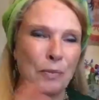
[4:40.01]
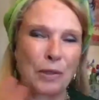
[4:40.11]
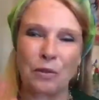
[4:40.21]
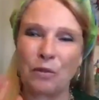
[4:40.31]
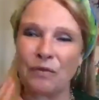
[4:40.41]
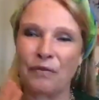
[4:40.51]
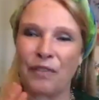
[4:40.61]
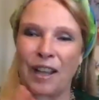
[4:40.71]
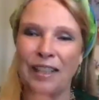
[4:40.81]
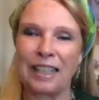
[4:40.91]
but who can
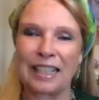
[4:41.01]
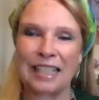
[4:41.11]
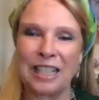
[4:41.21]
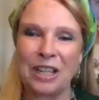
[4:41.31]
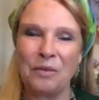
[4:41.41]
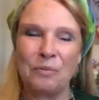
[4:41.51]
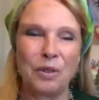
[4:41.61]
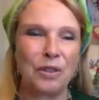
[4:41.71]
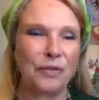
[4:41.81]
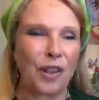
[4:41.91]
find that
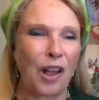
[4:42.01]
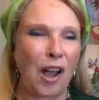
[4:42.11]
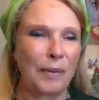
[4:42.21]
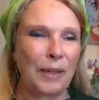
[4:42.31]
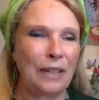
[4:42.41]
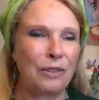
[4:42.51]
beautiful harmony.